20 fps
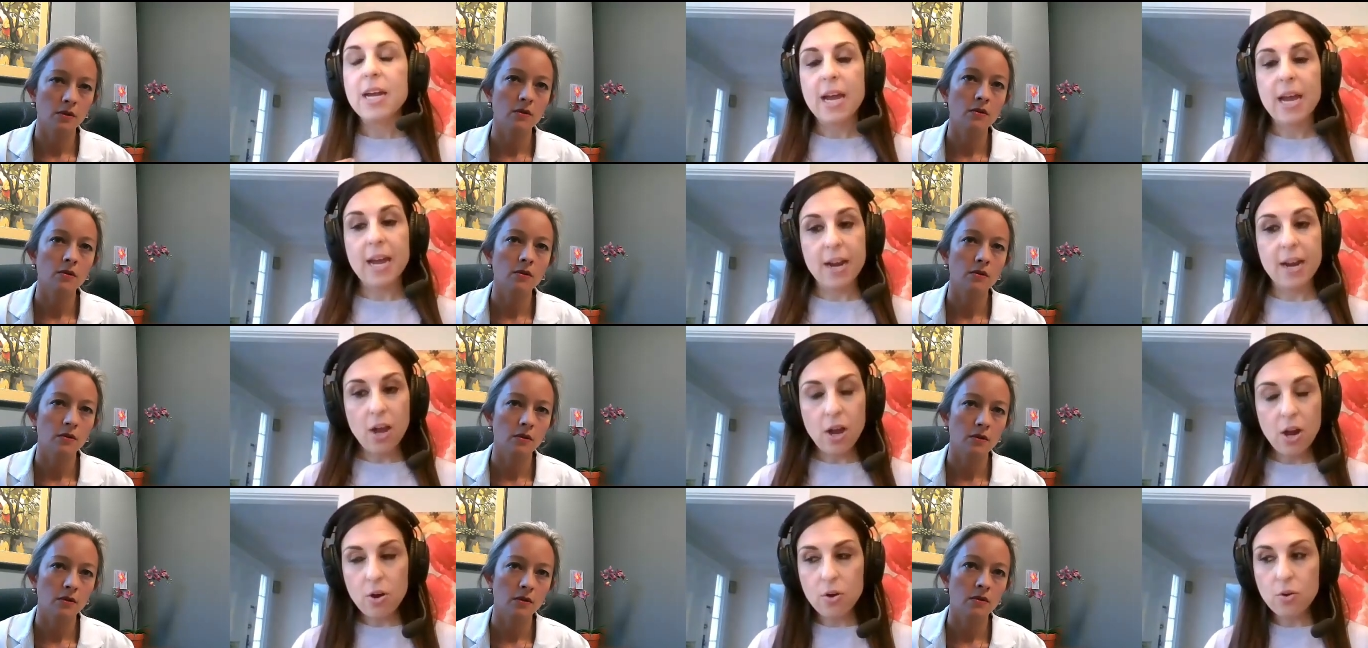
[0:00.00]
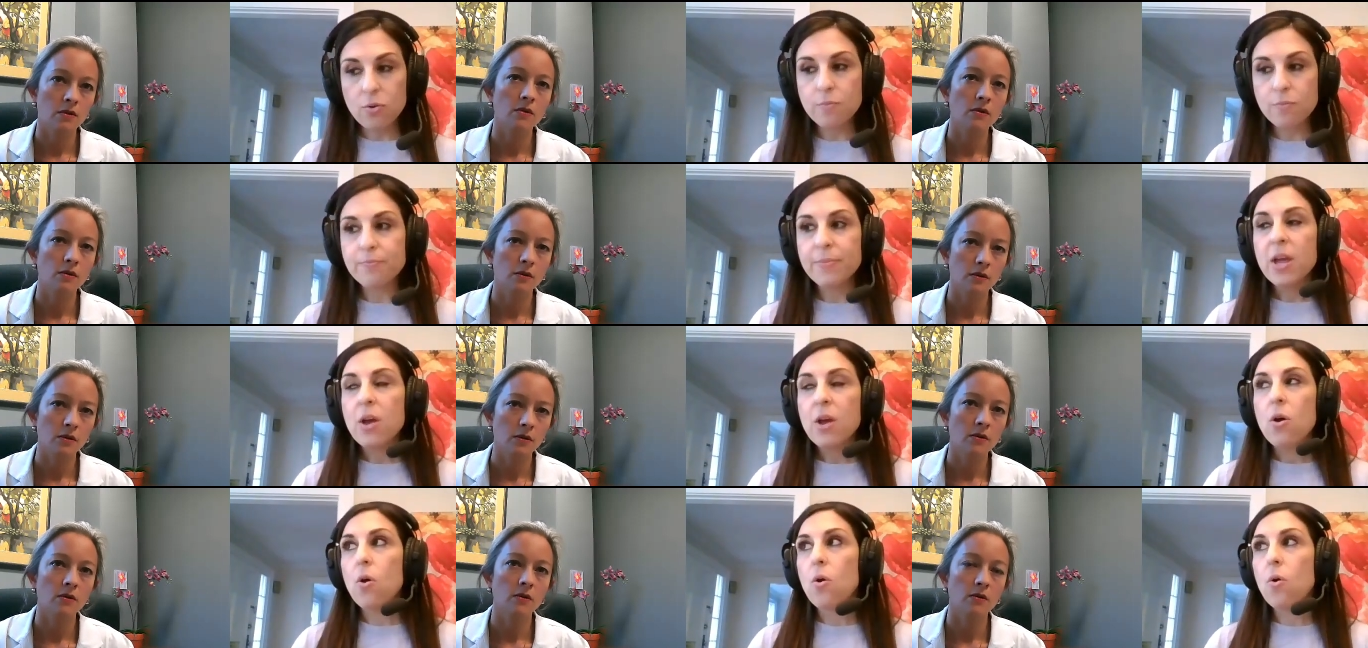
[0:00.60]
Speaker 1: at home,
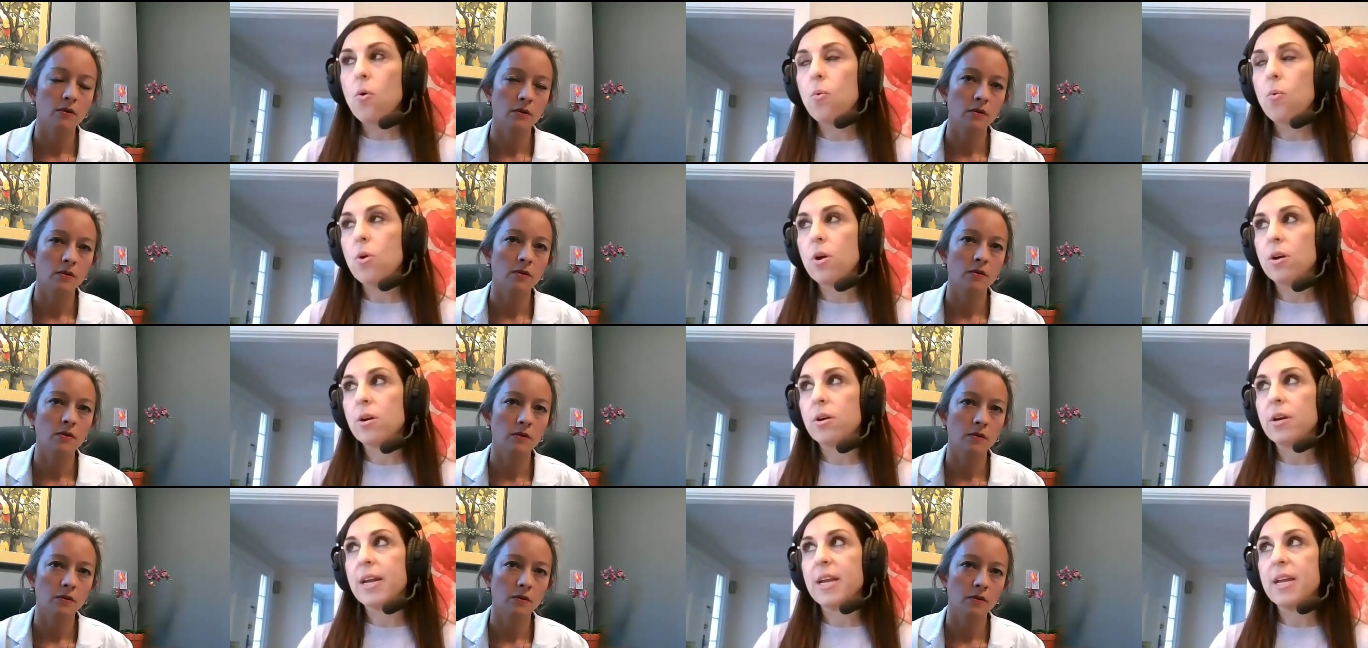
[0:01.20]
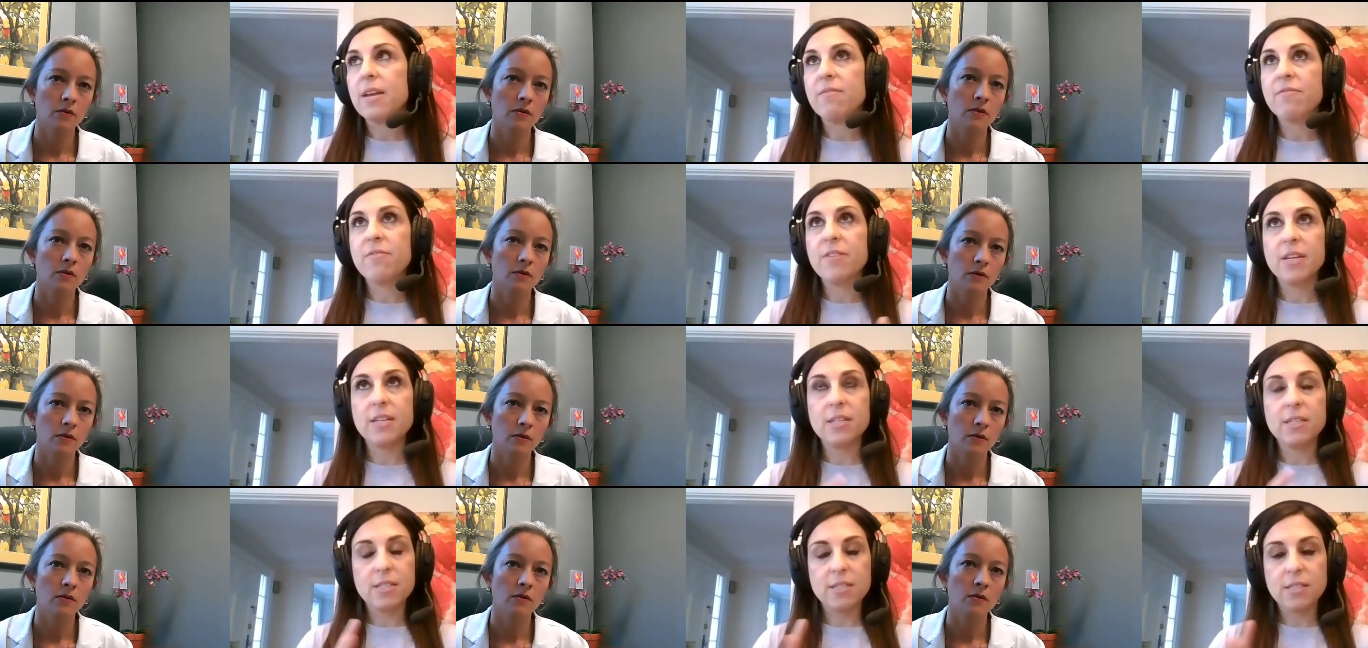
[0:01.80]
or if
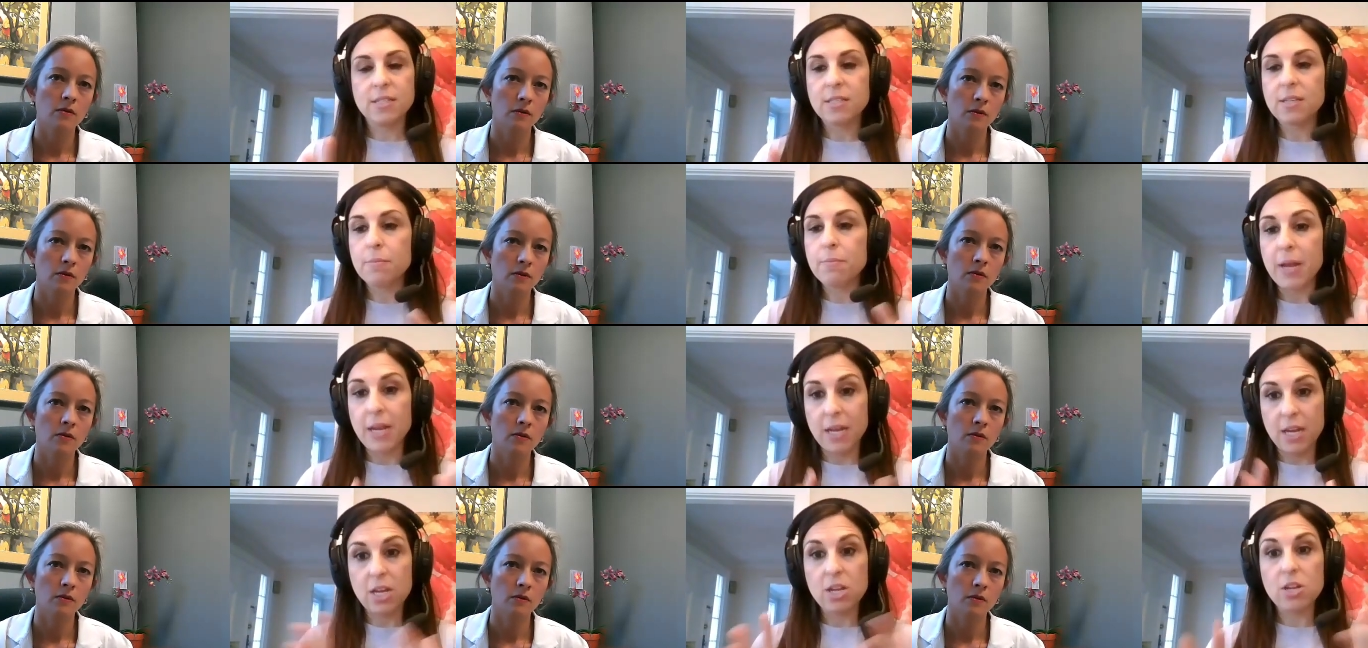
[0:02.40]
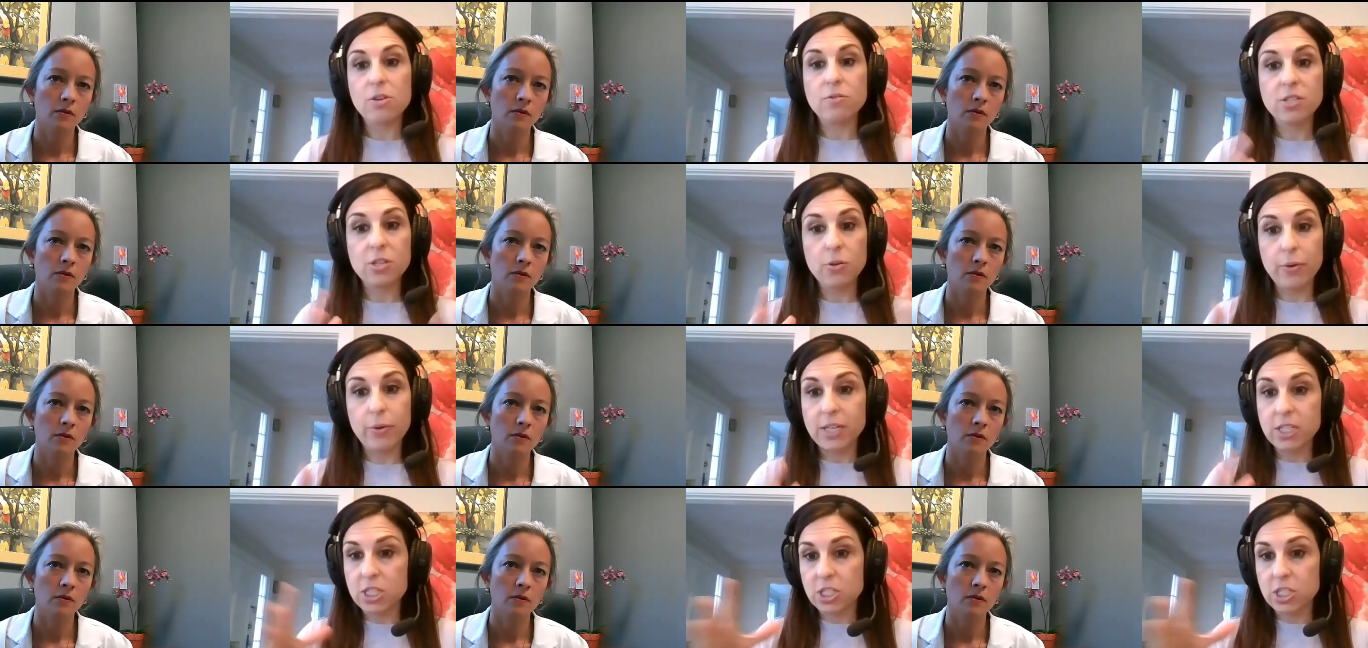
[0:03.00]
it's making you so
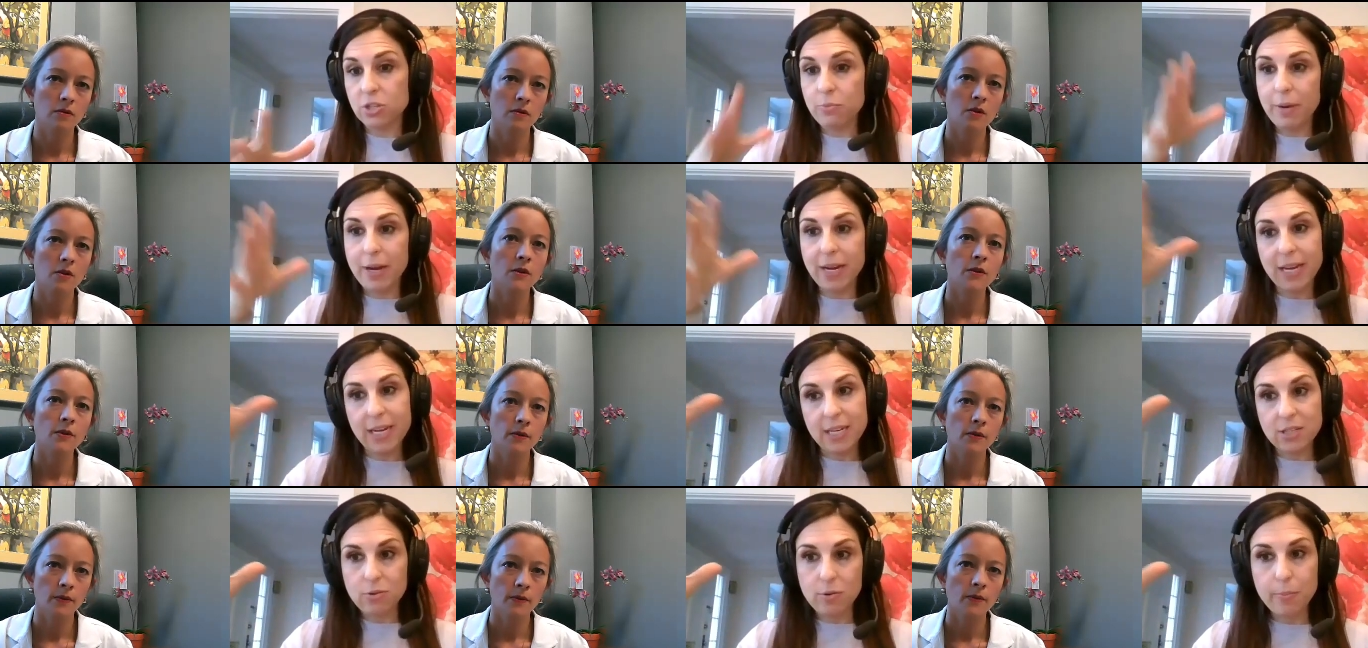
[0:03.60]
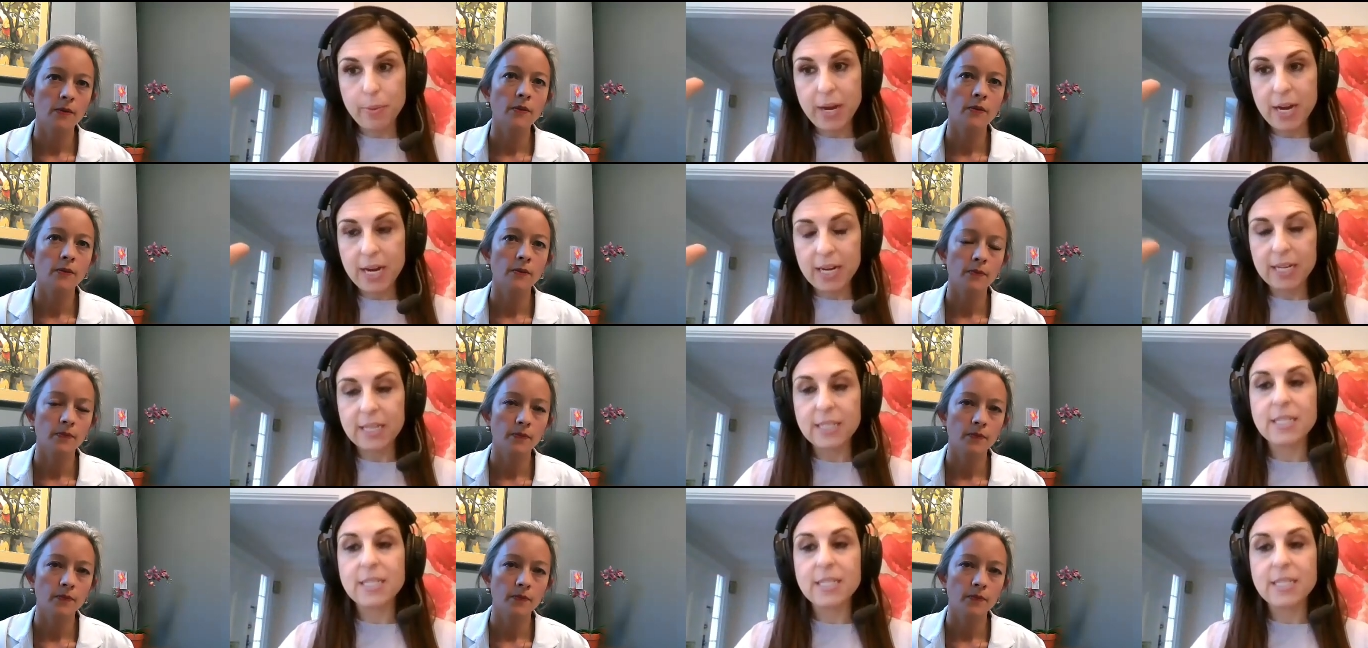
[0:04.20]
anxious you might get to a panic